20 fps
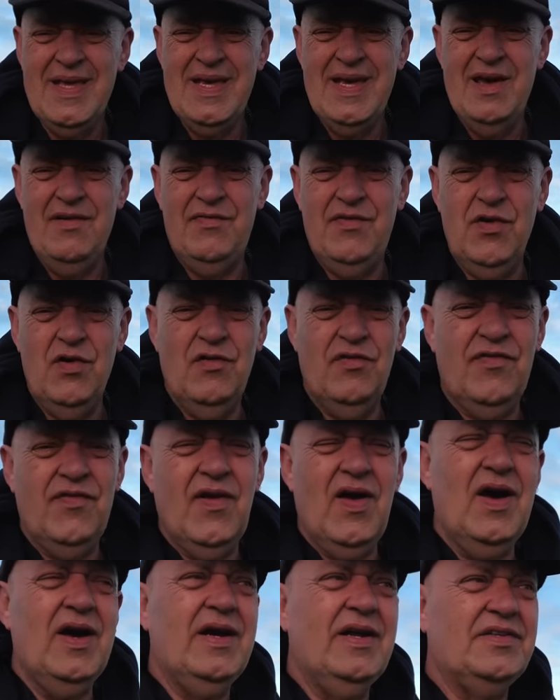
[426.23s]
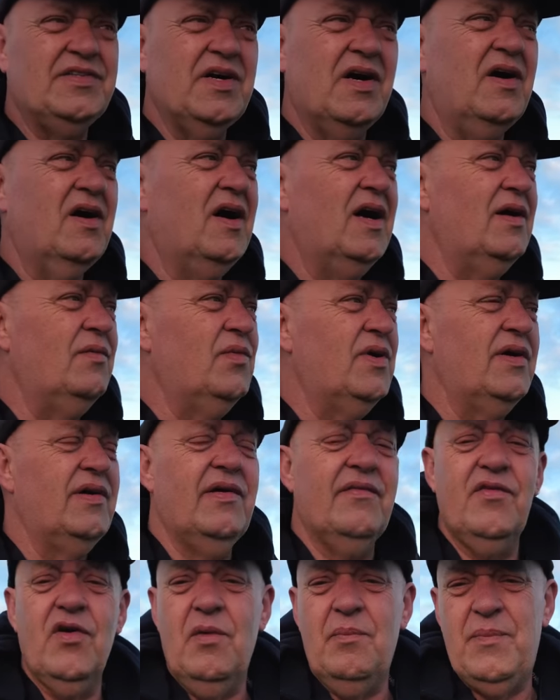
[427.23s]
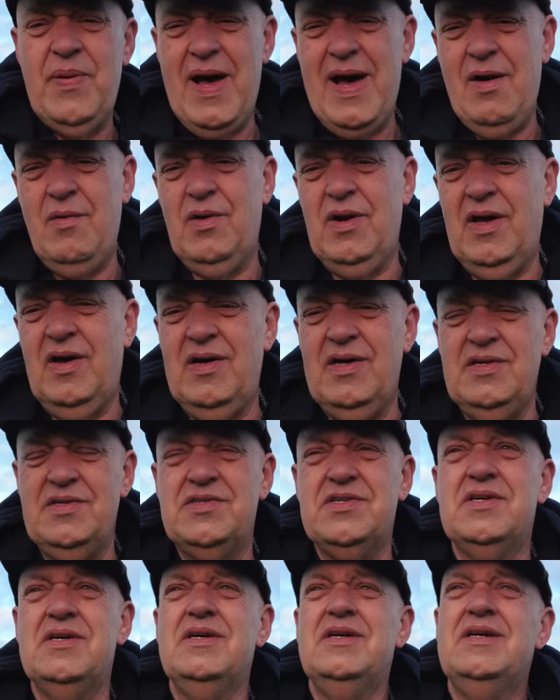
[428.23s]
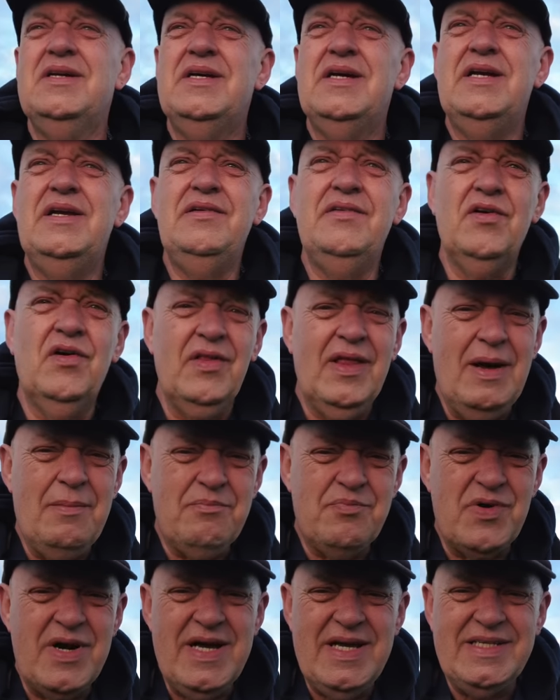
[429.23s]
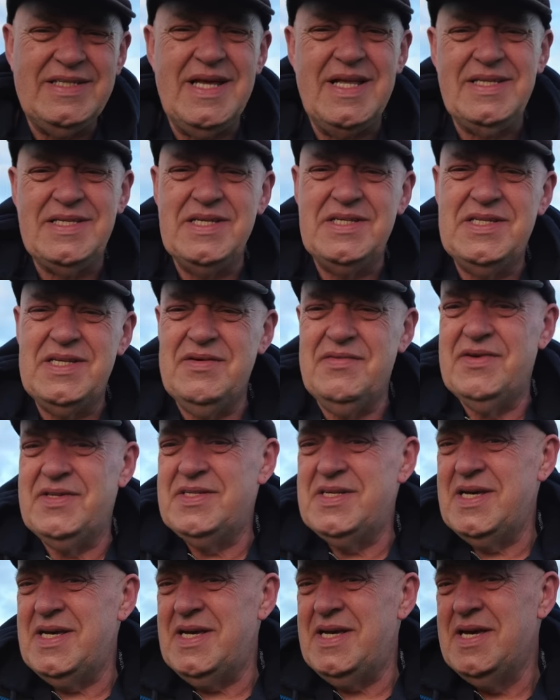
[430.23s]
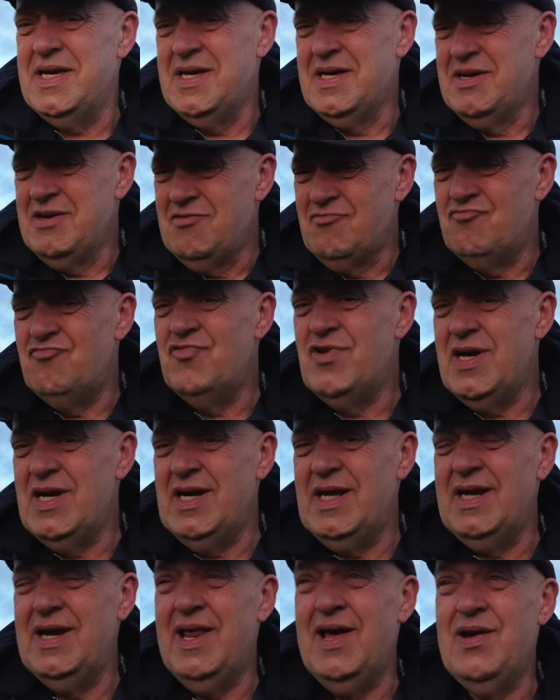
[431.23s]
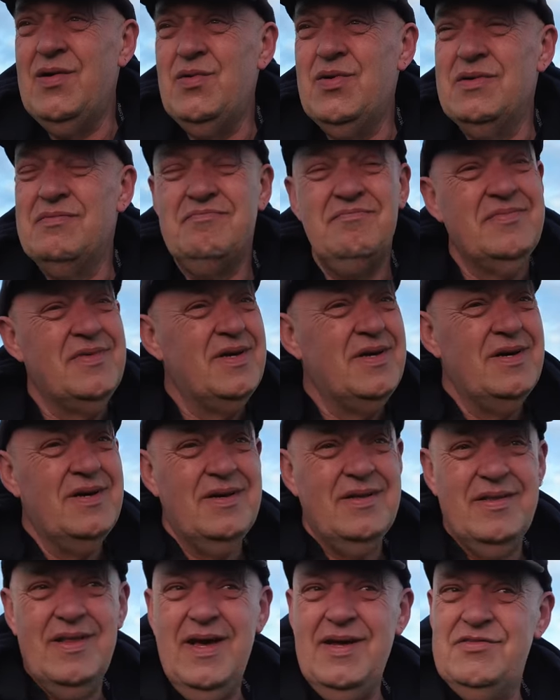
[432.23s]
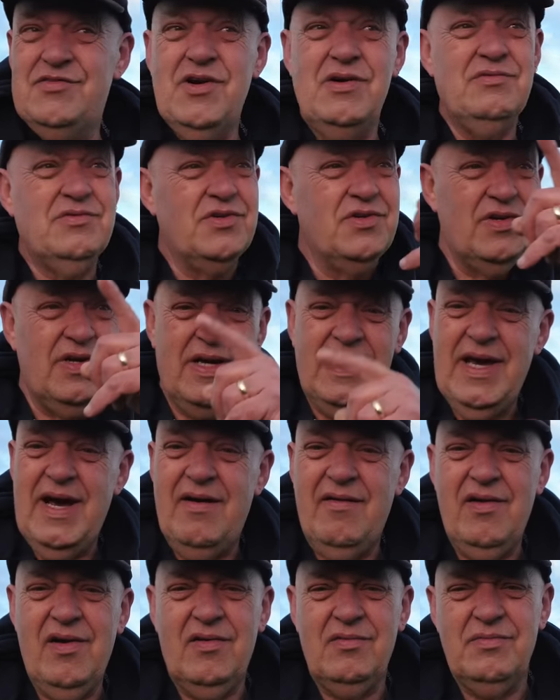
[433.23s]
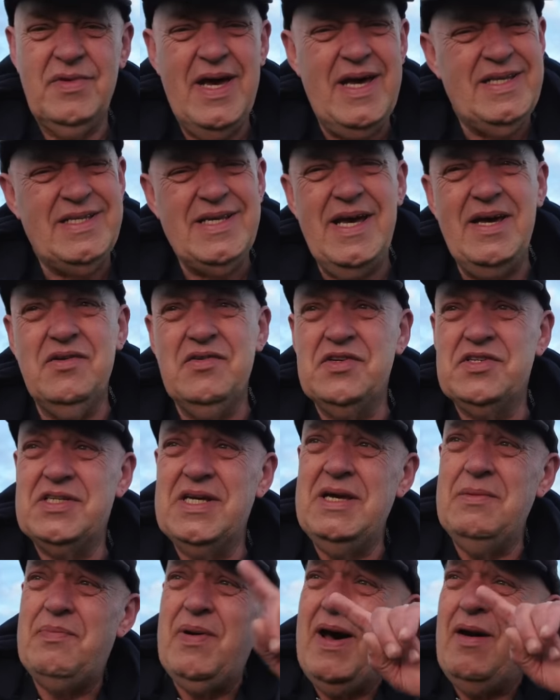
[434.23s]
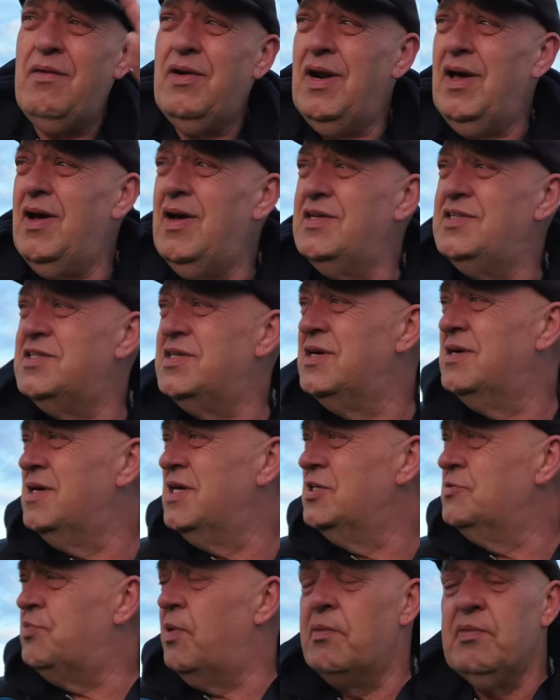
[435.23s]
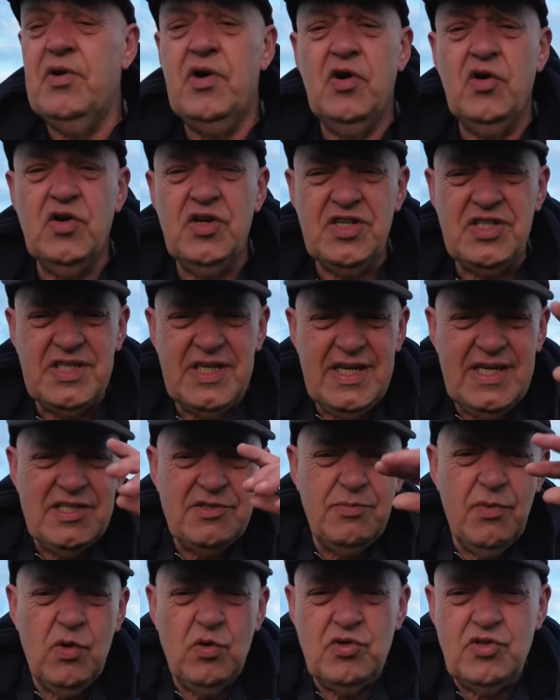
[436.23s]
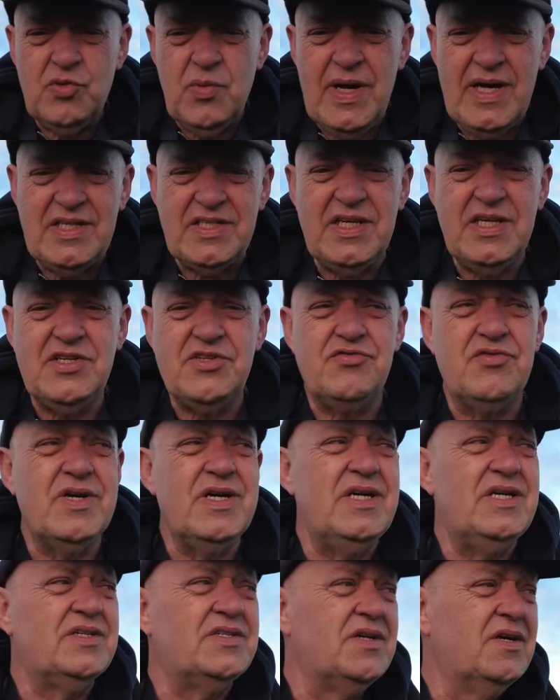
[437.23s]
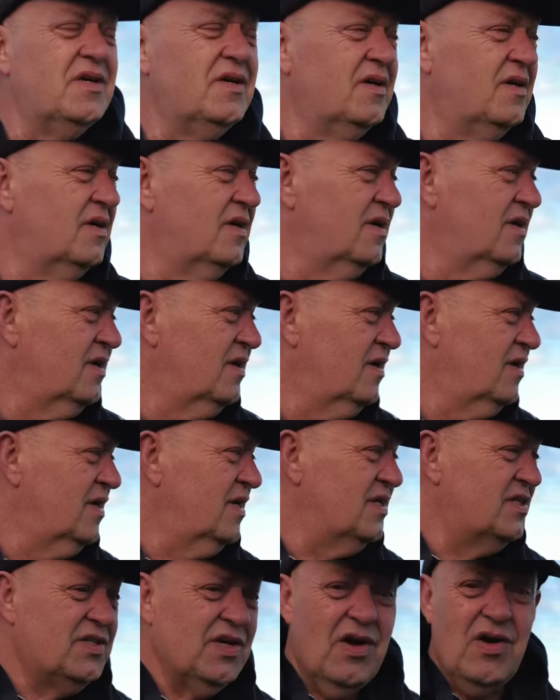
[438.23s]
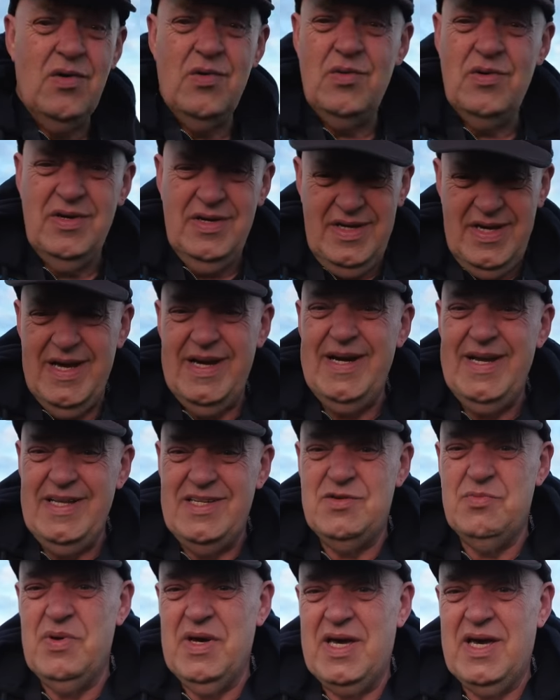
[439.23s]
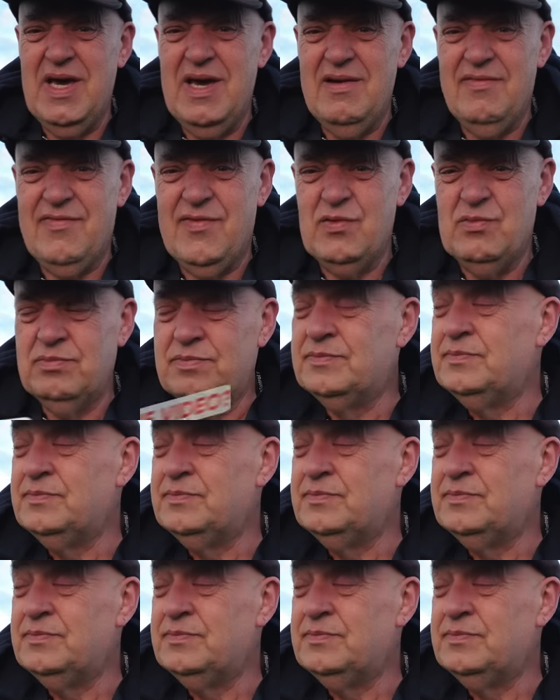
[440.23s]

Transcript: If you're flying at a height where you've got power lines and you've got that brake sensitivity really low, that drone's going to carry on. It ain't going to see power lines. It's probably not going to see small twigs in trees. So you need to be careful.